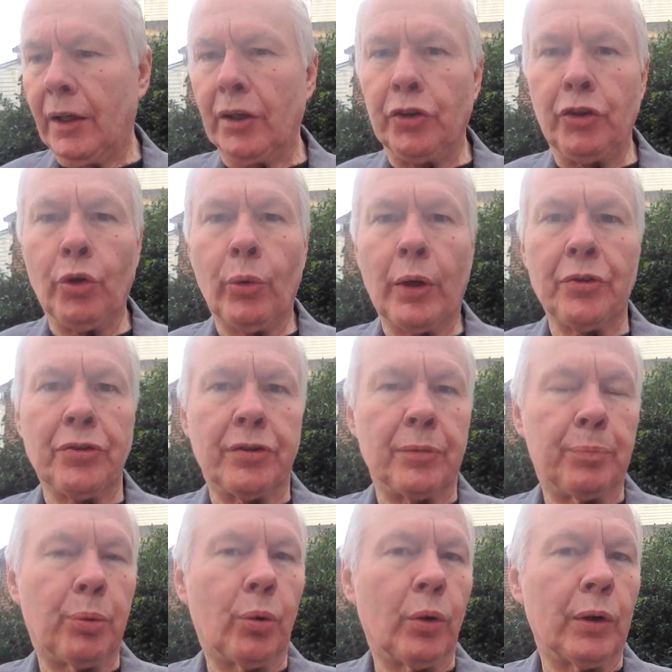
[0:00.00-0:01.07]
U.S.
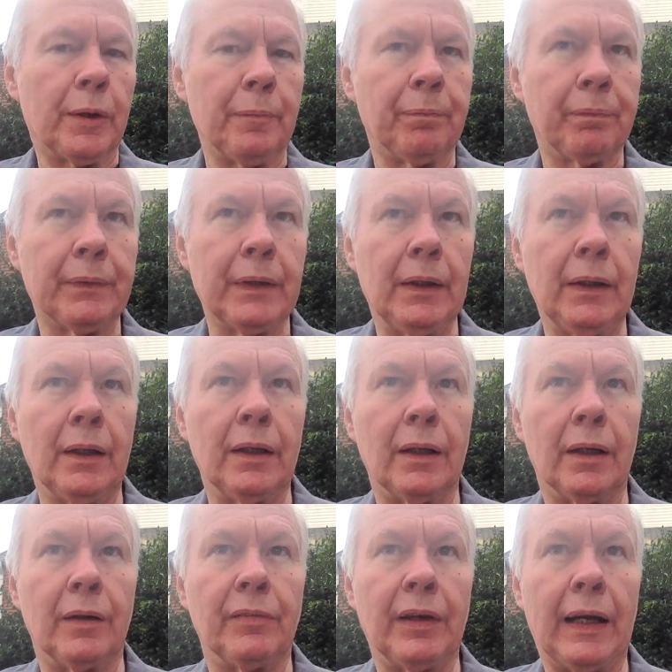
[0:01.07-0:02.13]
support
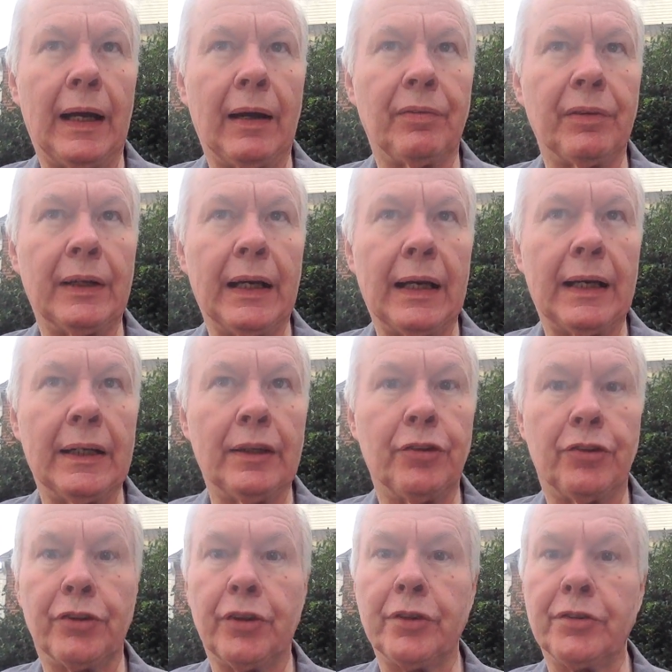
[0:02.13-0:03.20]
of Afghan
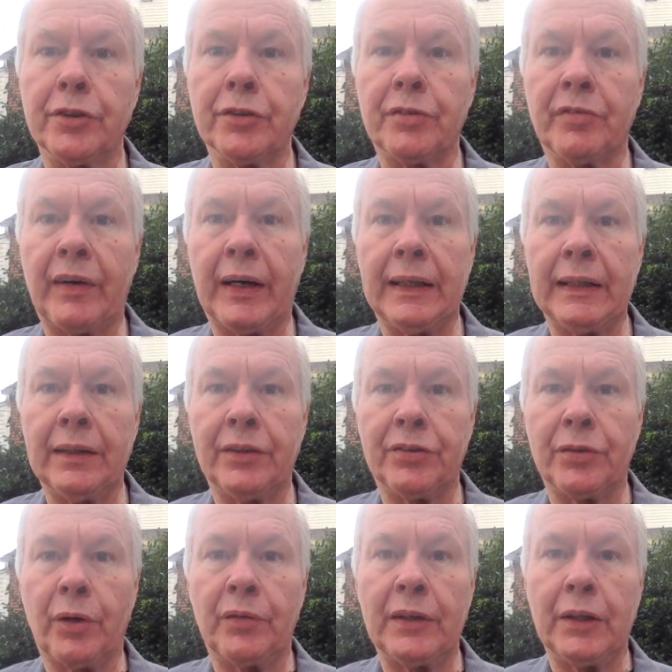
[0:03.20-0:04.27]
insurgents fighting the
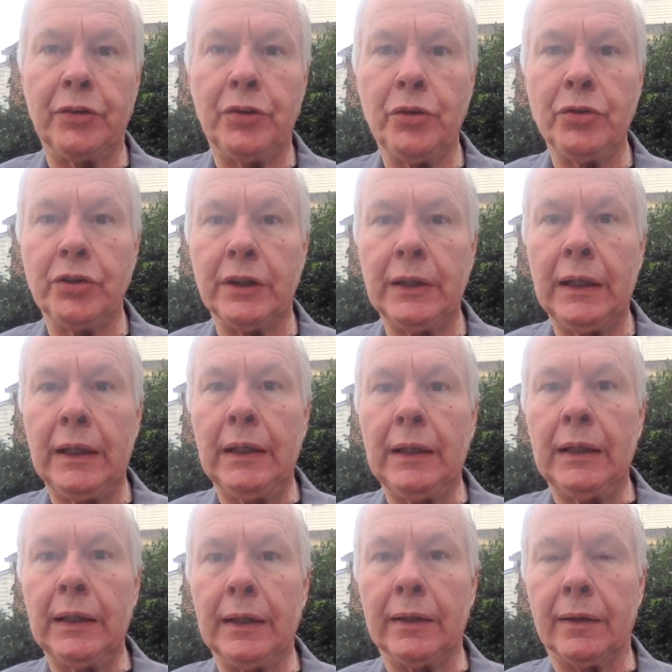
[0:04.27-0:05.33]
Soviet Union
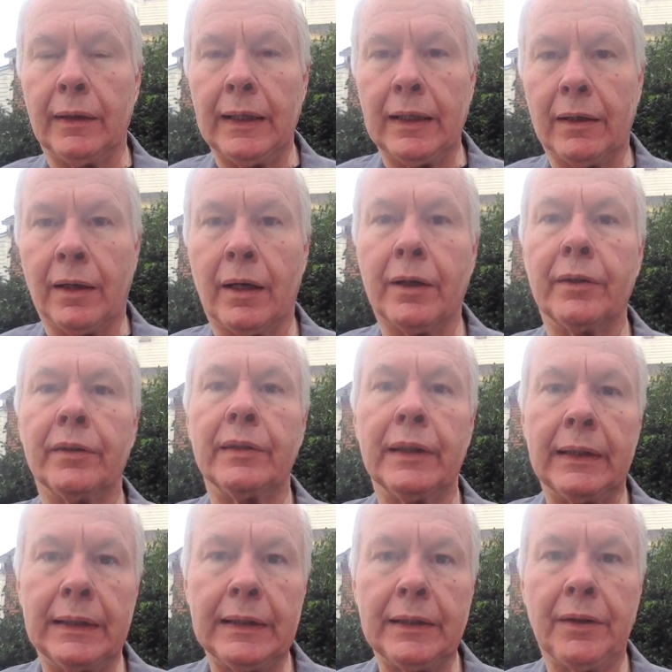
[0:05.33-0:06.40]
in the late Carter
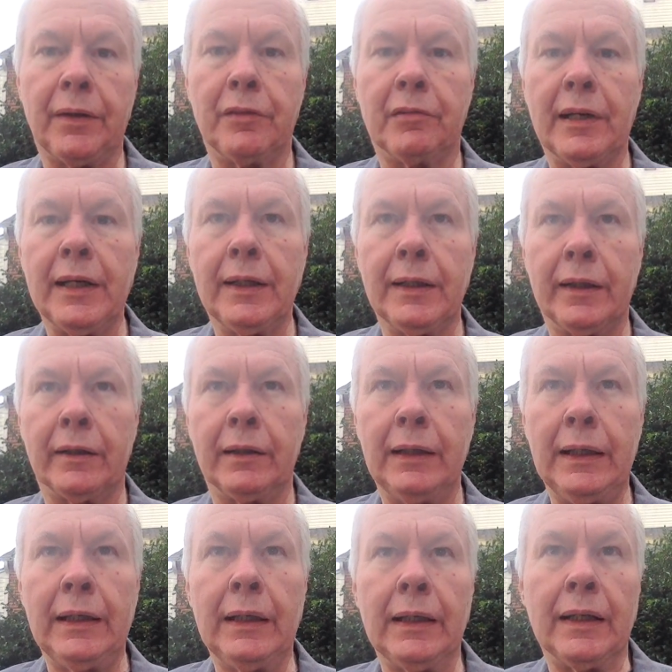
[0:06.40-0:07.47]
and into the Reagan era,
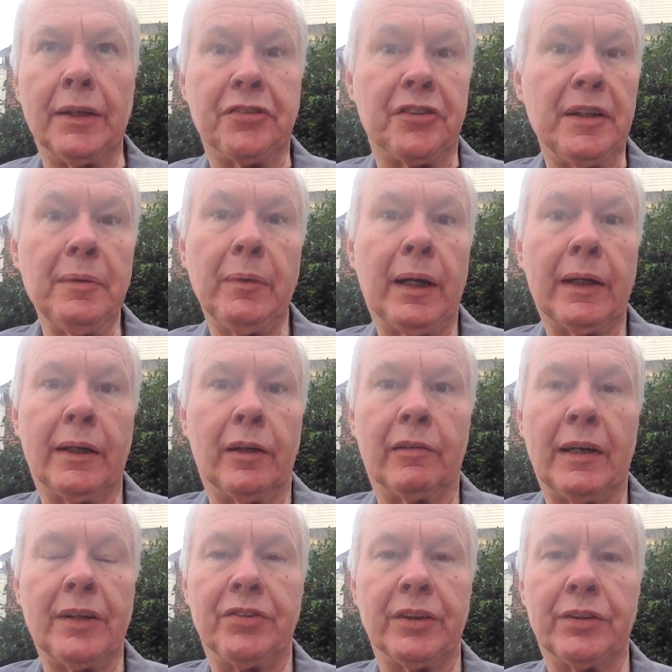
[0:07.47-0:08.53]
it seemed like a
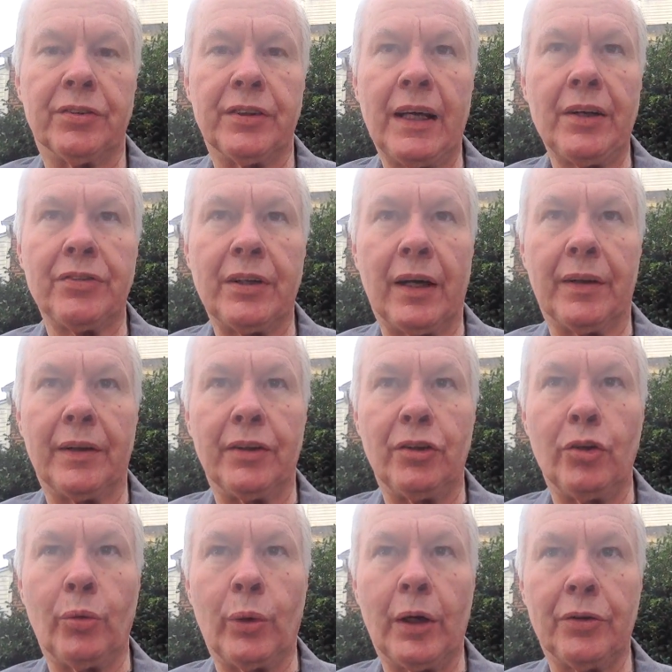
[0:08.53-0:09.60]
great success how the
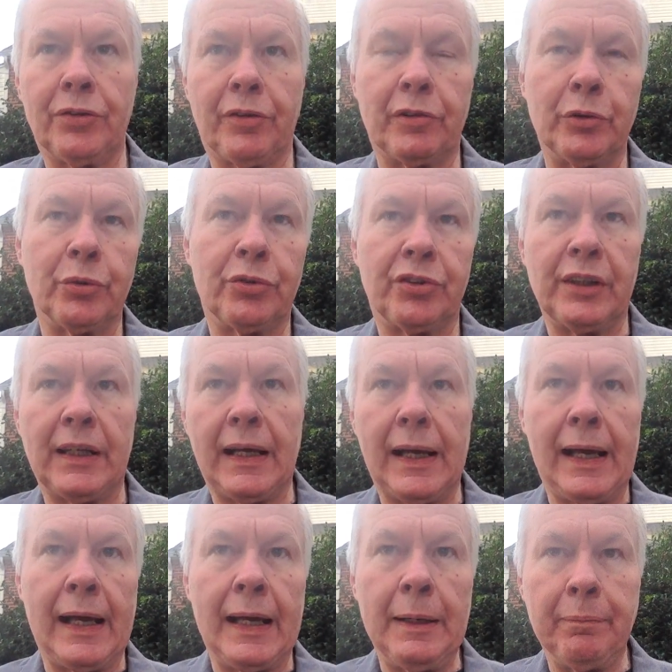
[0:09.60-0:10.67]
U.S. through
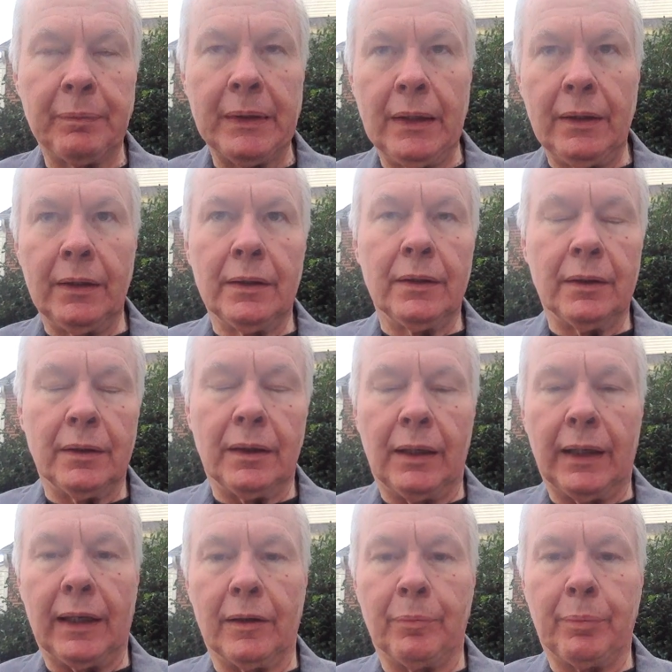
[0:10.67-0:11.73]
CIA
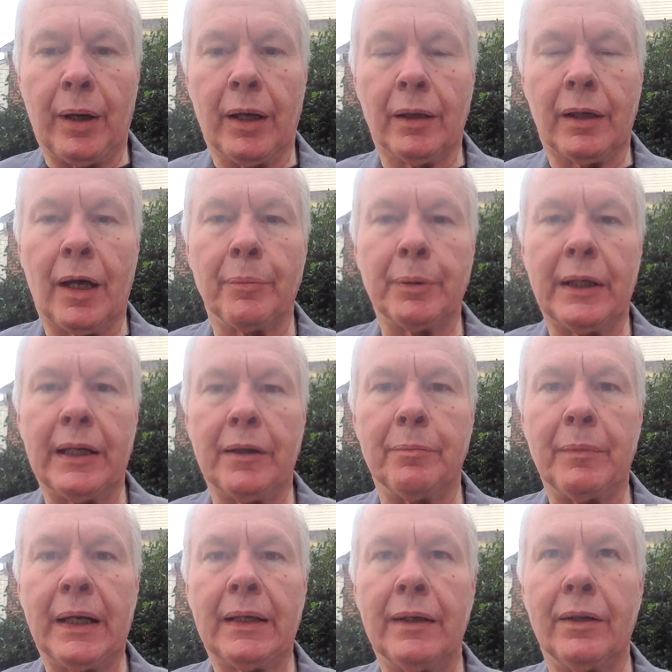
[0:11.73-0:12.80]
had a complicated
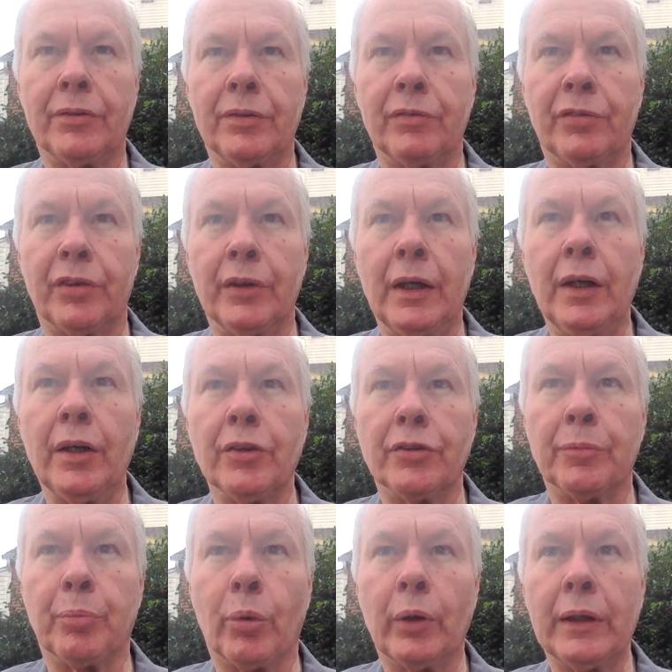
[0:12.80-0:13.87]
mechanism for
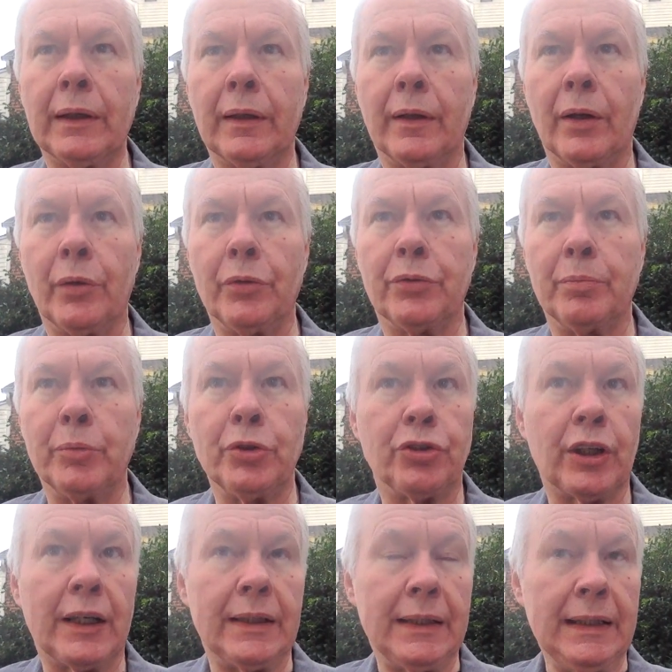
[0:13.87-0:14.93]
supporting those
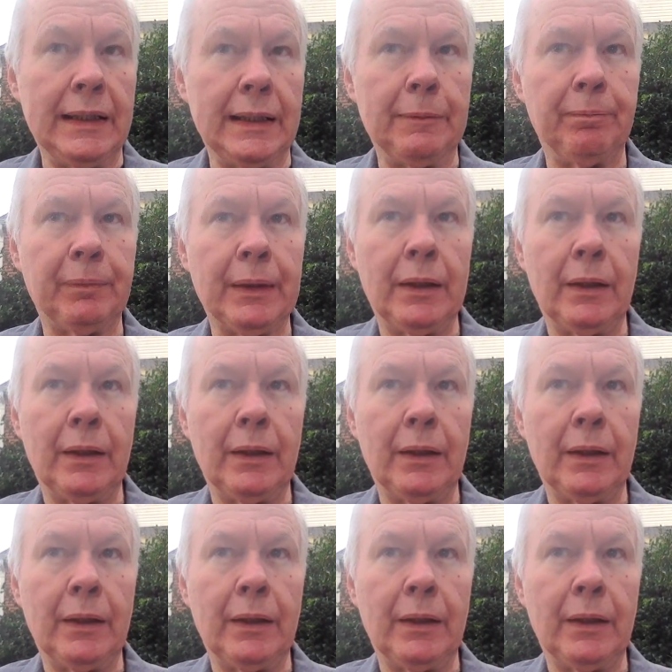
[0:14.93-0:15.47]
mujahideen